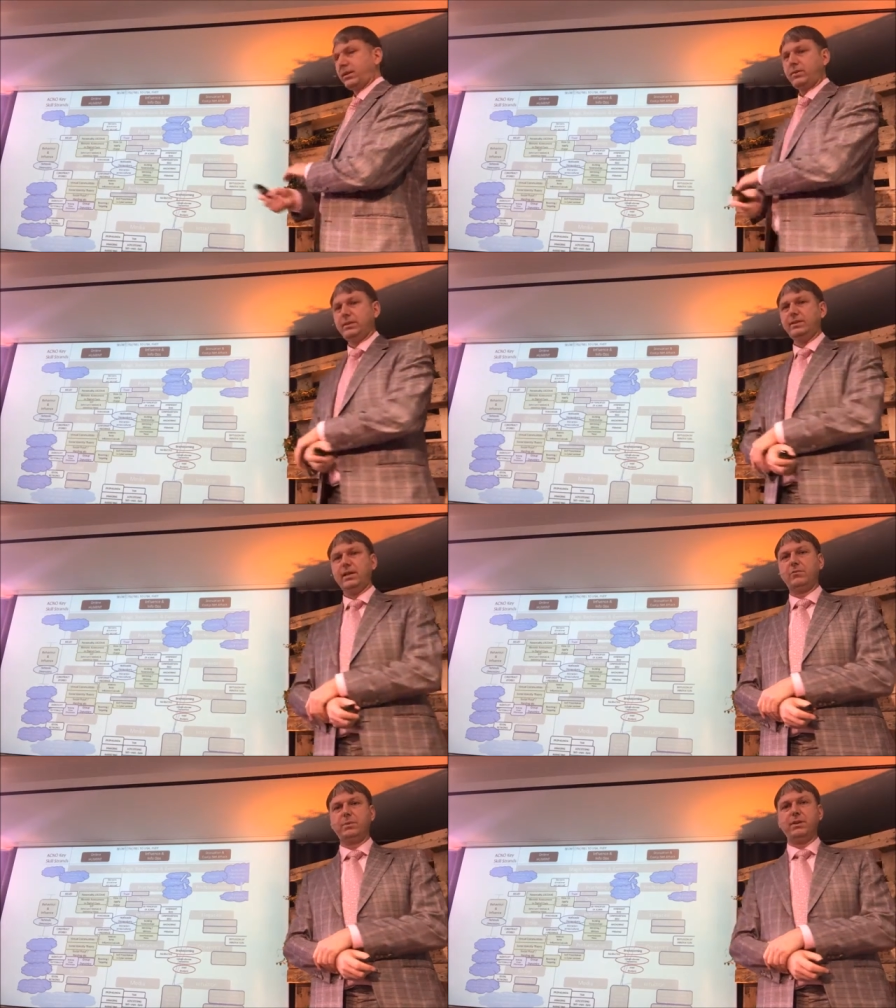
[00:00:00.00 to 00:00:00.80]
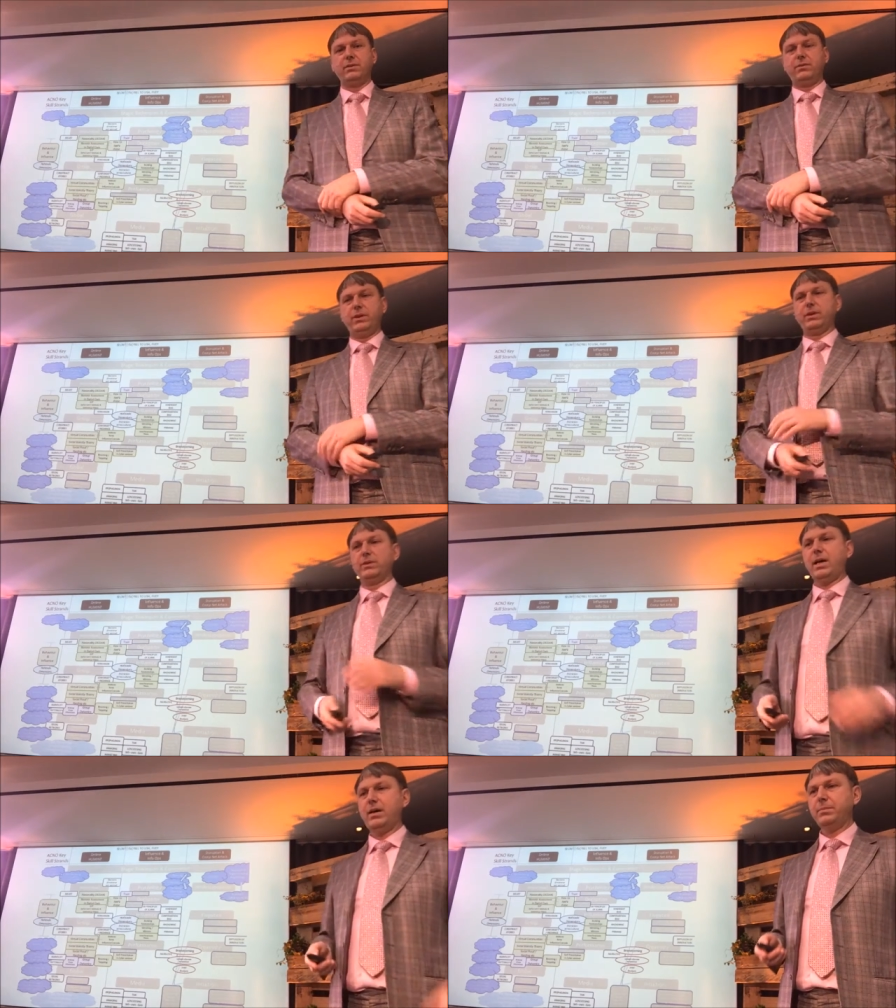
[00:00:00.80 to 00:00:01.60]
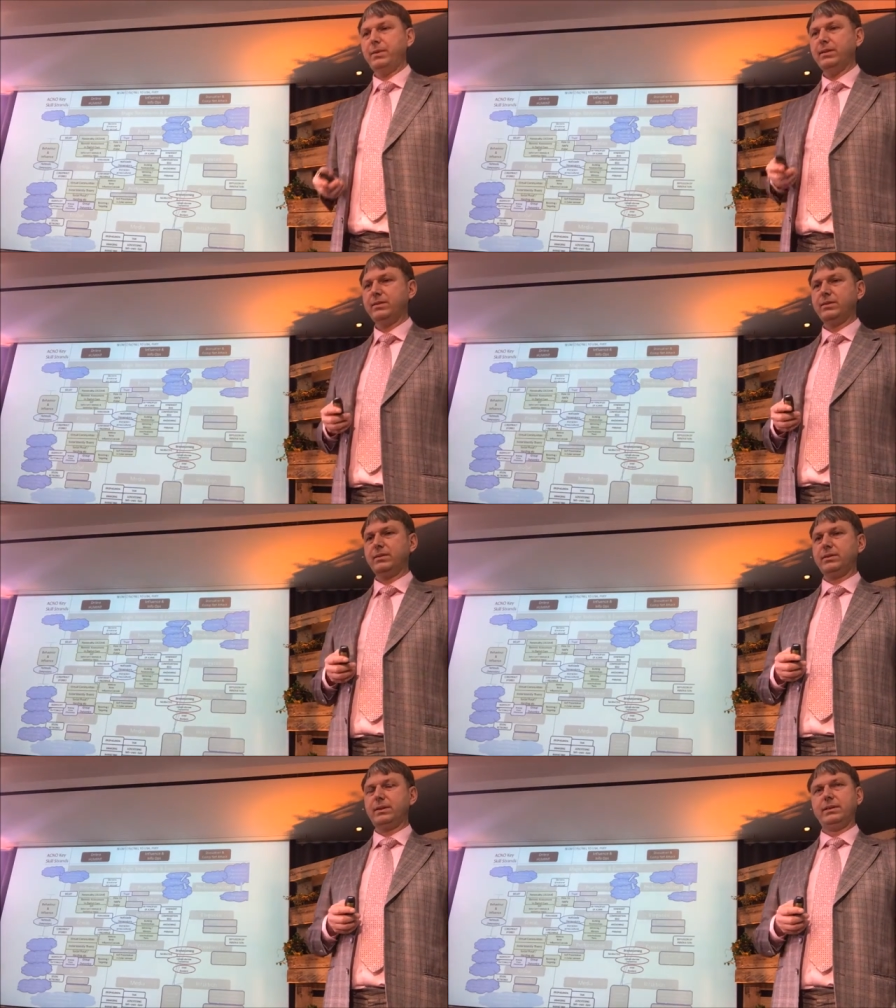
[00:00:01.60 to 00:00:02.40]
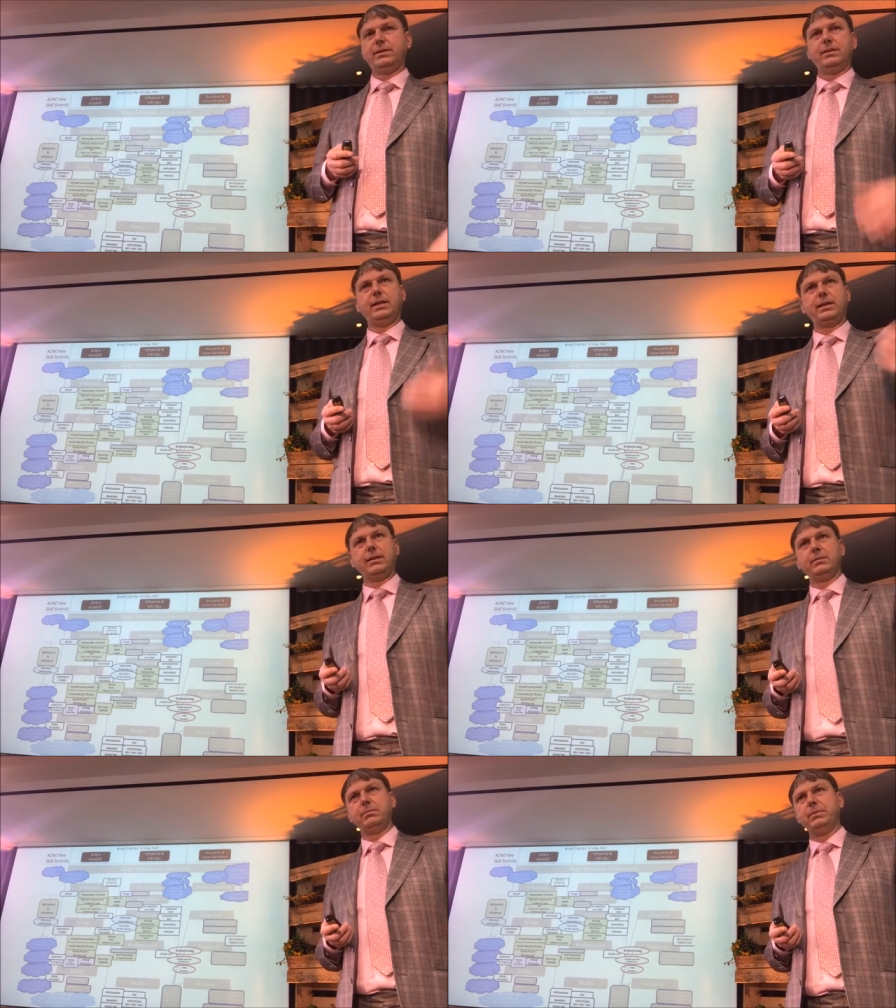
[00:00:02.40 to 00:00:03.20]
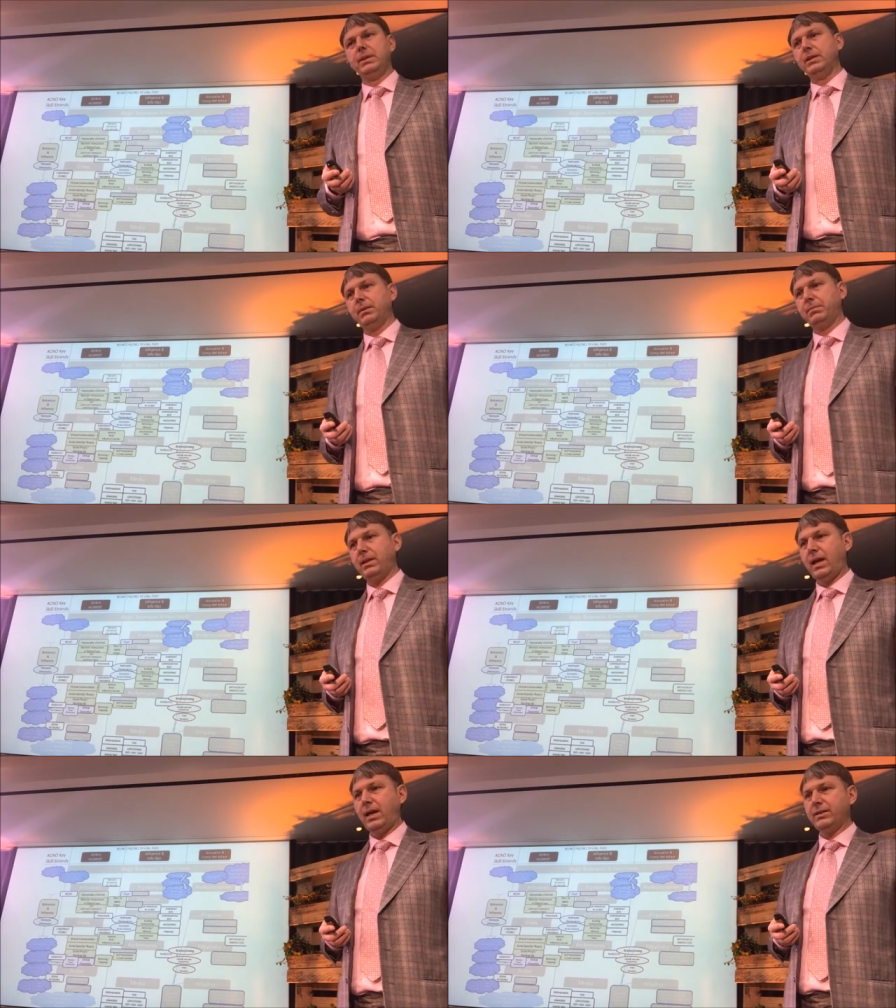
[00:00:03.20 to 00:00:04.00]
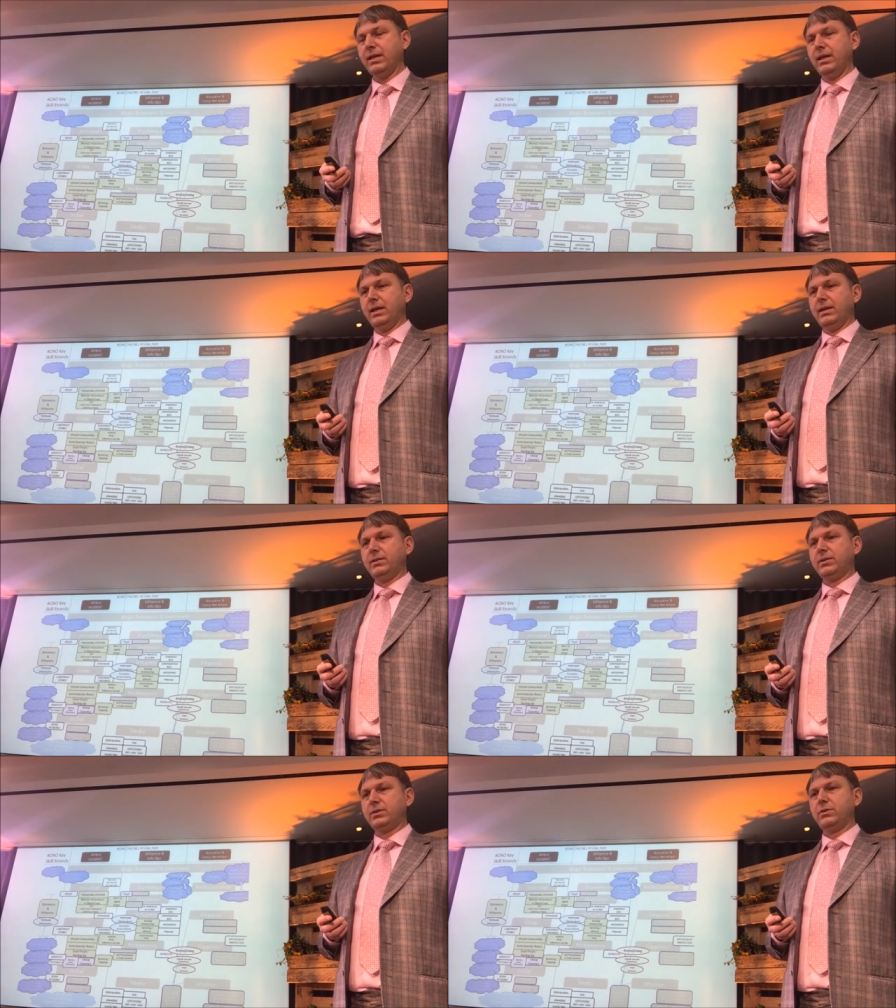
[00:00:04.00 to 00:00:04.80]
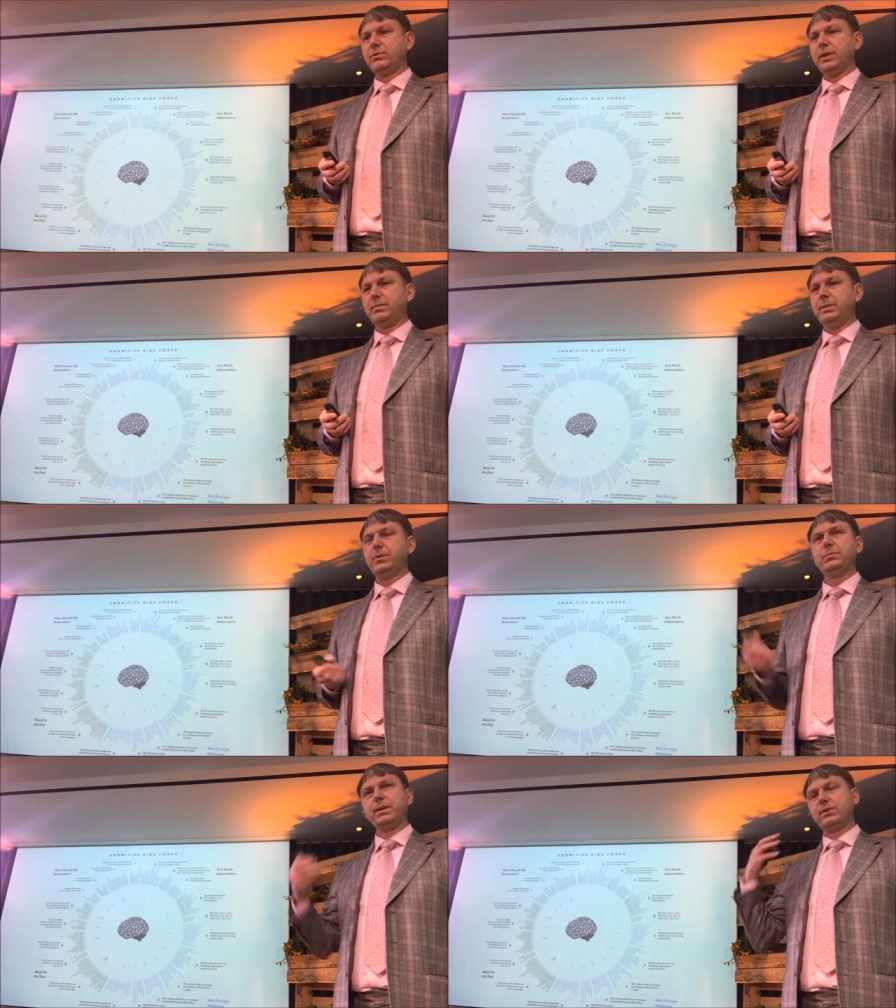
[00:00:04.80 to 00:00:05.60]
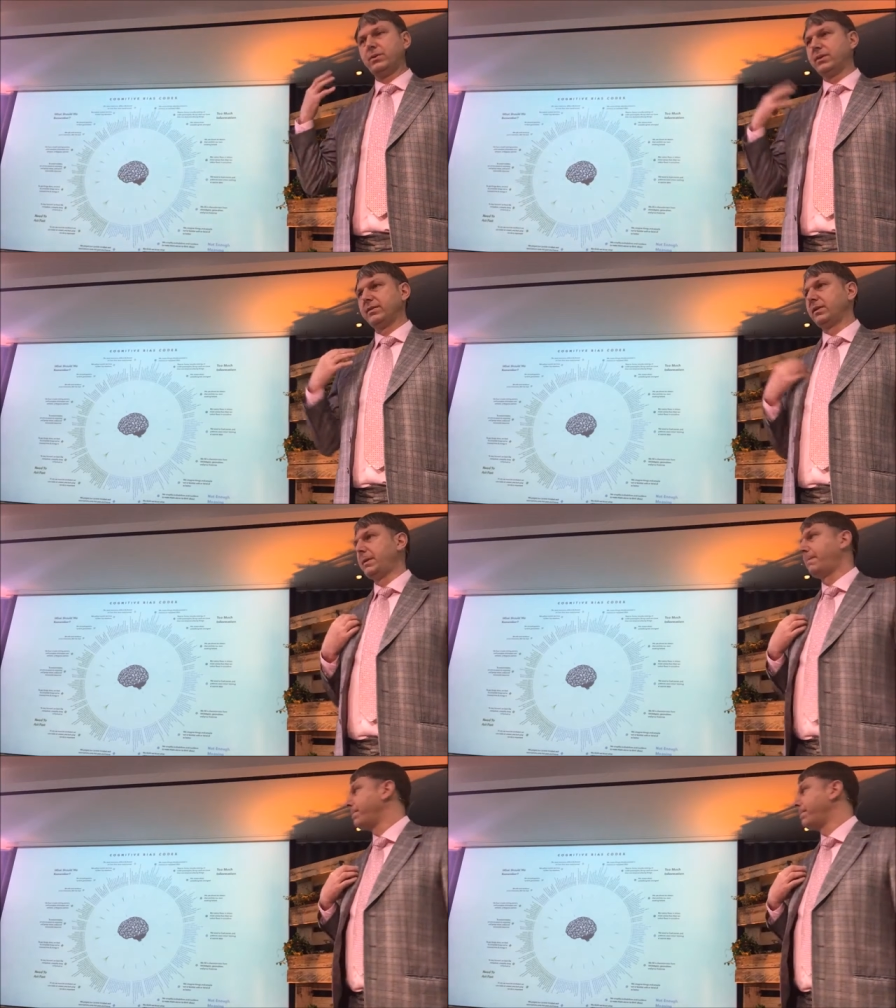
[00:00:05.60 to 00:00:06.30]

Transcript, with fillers: so these have been figured out basically and they can be applied in order to trick people because